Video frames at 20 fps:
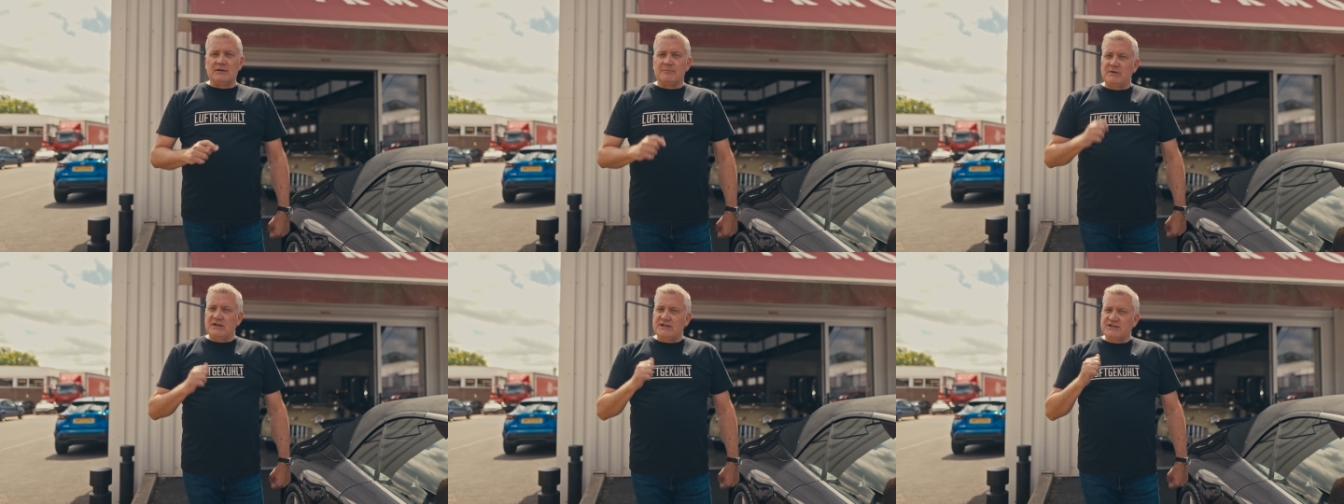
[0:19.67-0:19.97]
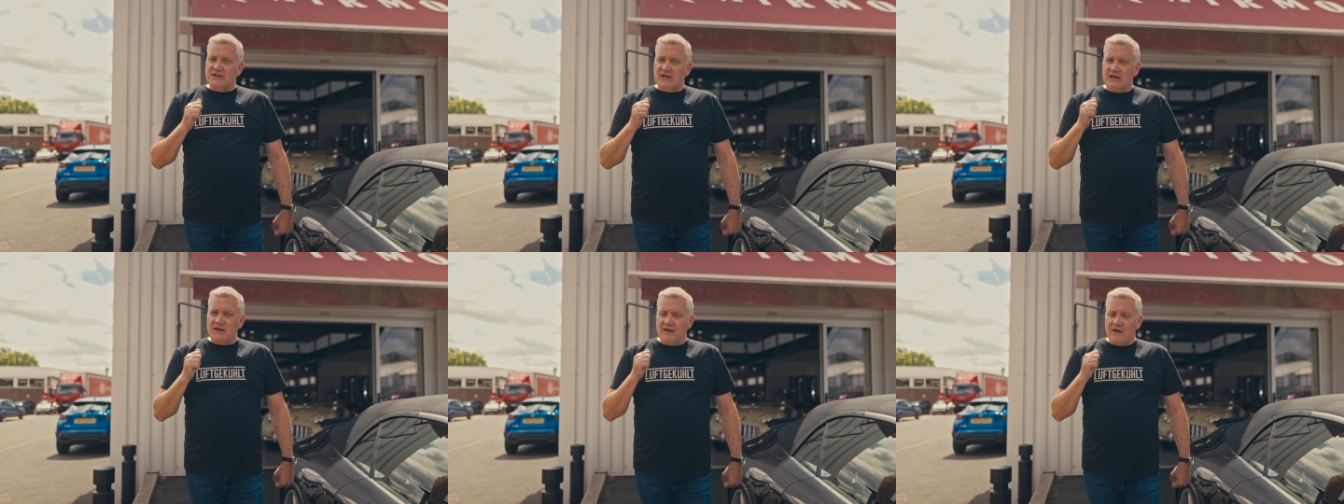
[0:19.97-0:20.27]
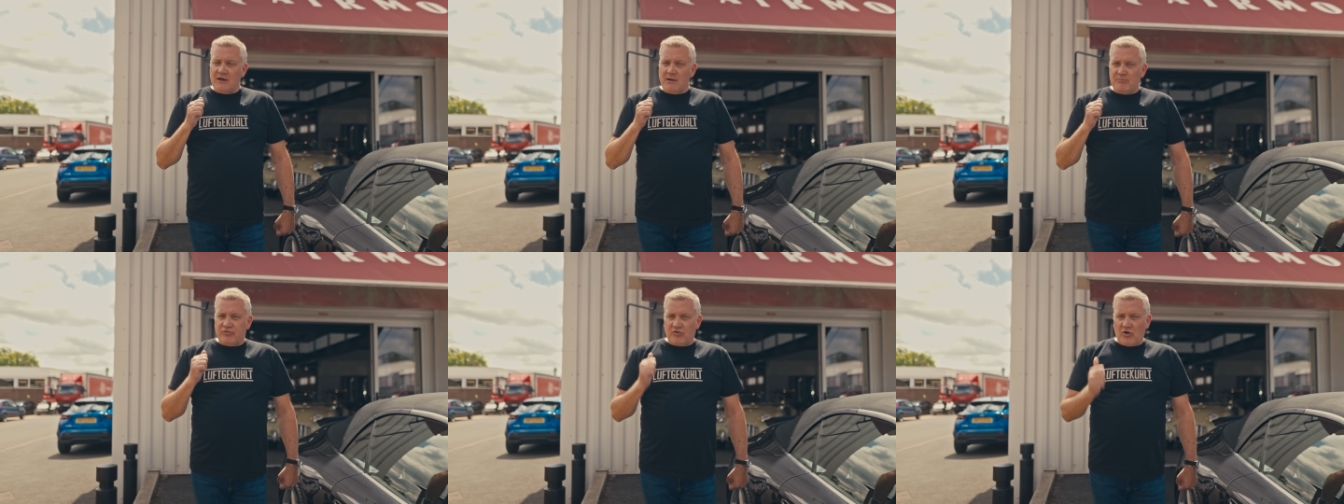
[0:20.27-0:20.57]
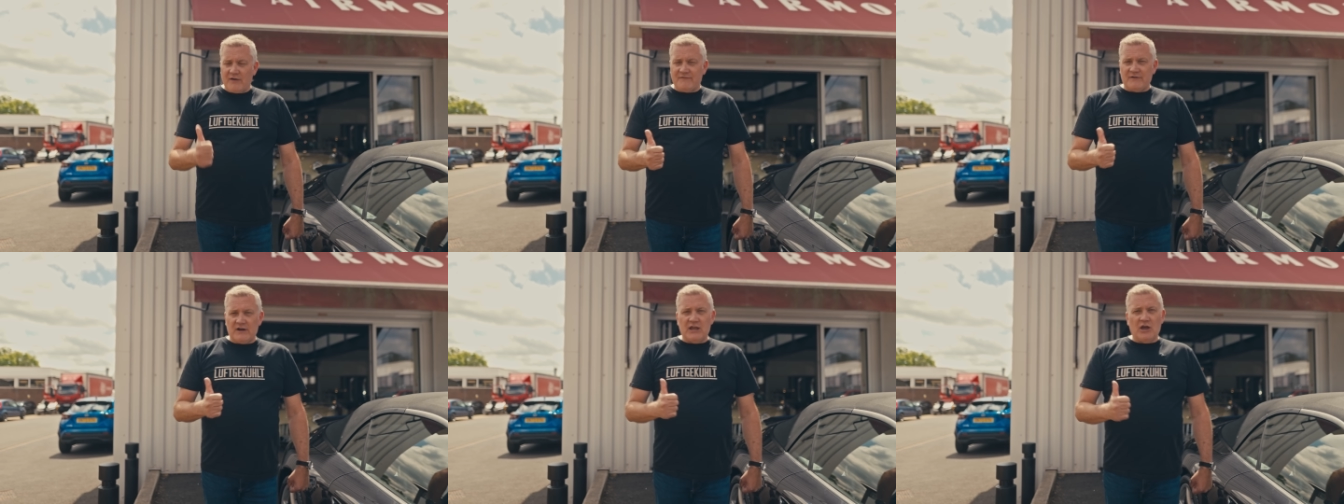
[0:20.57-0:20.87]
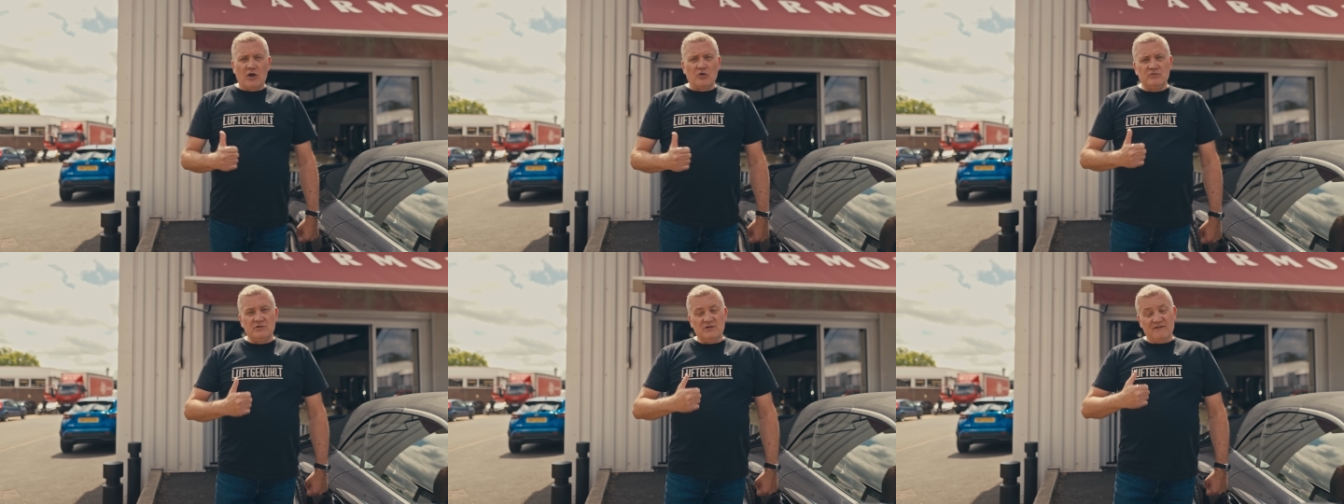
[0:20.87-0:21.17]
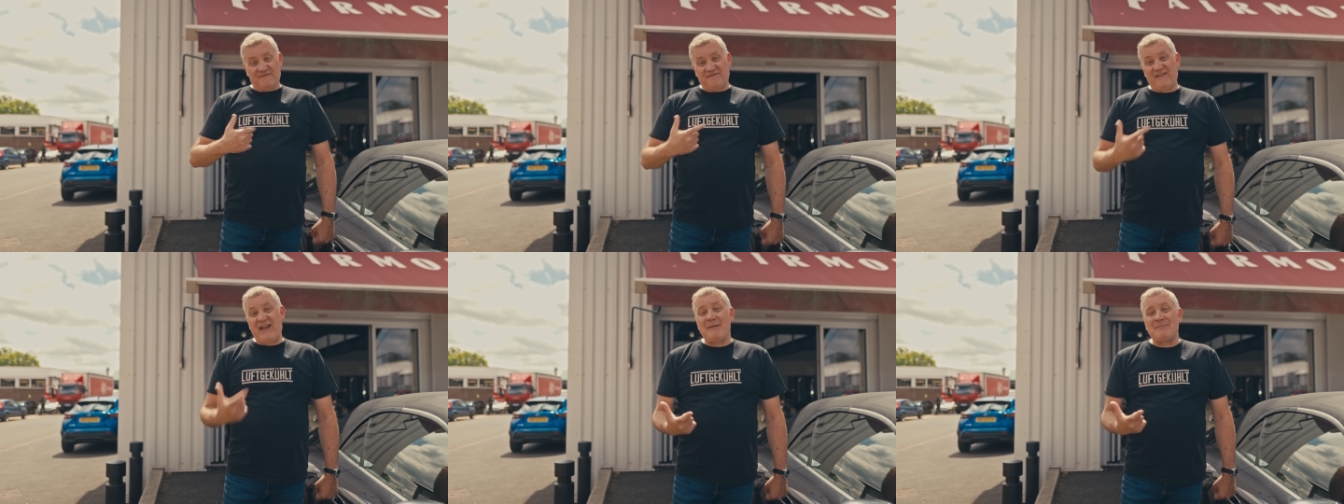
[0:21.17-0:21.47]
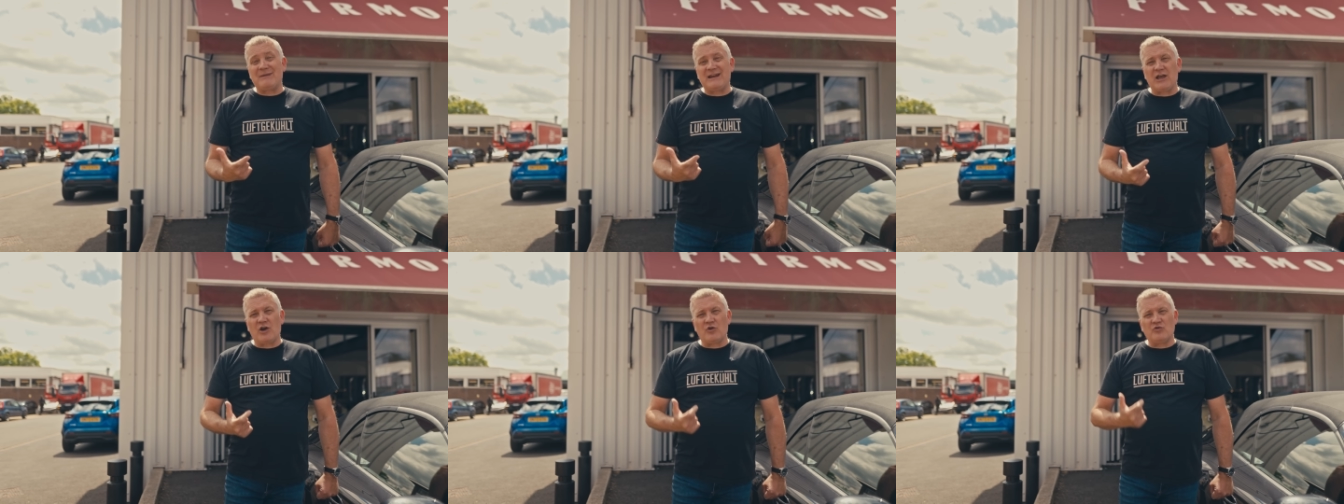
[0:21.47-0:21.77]
But it's a privately owned,
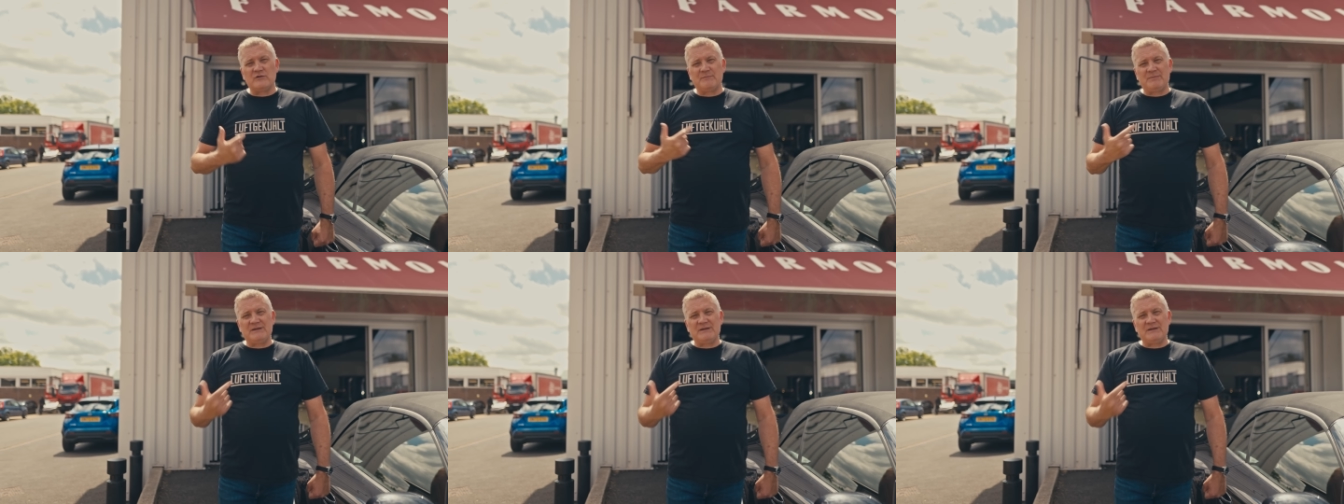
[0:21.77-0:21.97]
family-owned